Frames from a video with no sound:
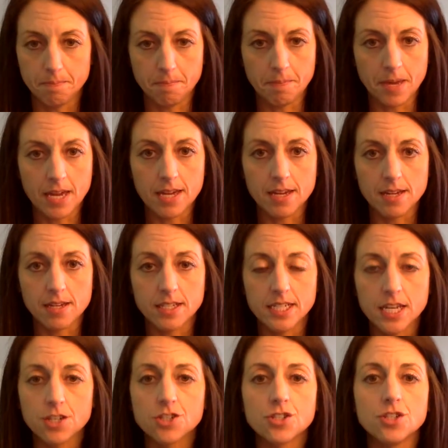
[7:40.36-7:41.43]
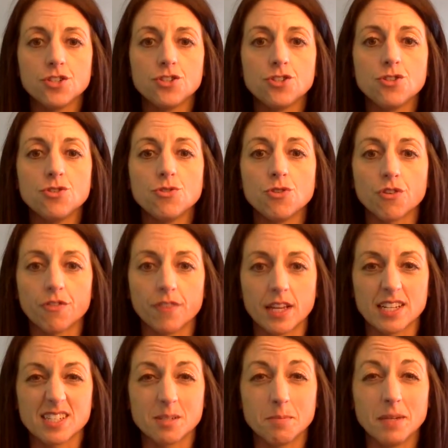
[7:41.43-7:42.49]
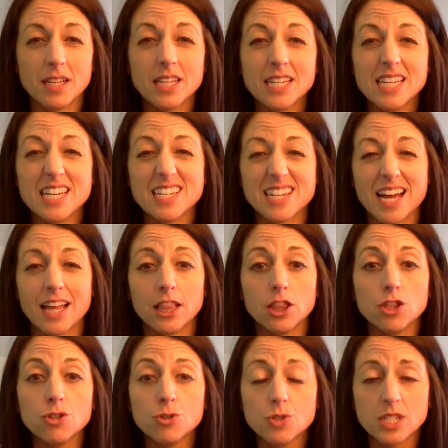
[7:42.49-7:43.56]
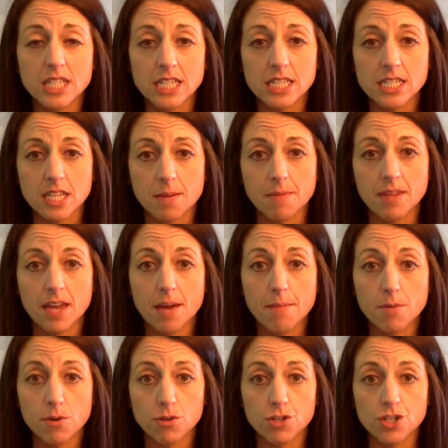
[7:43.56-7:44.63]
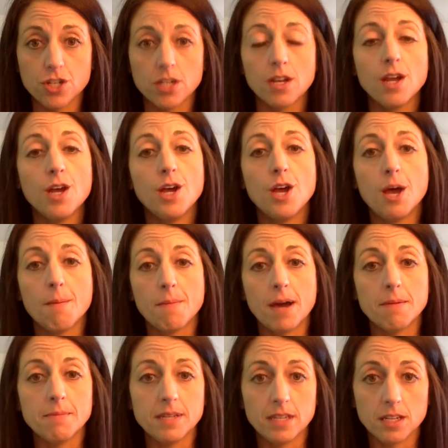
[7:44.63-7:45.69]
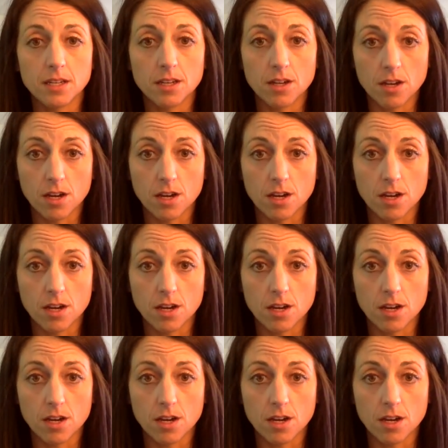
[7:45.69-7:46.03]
paying attention to your flexibility and not losing some of that motion by being